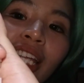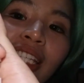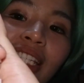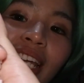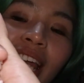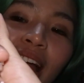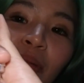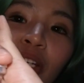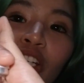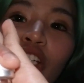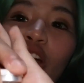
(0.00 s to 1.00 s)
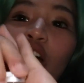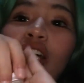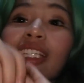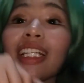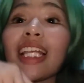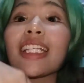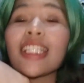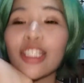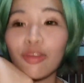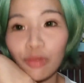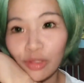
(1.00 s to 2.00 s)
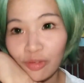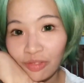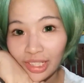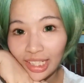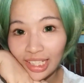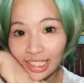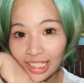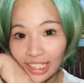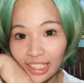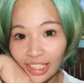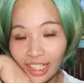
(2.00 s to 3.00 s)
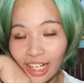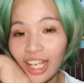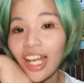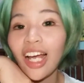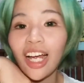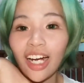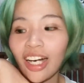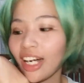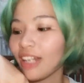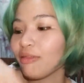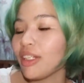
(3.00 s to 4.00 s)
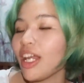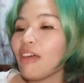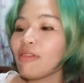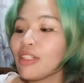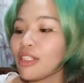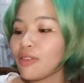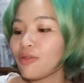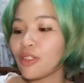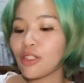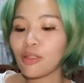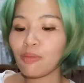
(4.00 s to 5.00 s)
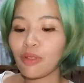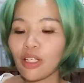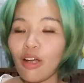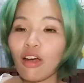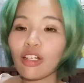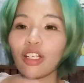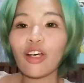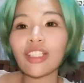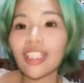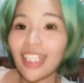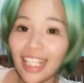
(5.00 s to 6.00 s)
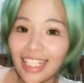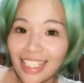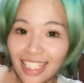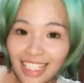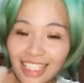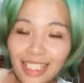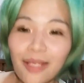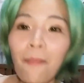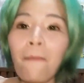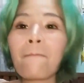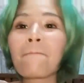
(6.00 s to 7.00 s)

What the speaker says: in diameter contact lenses would fit in here. Alright, when I was first putting on contact lenses,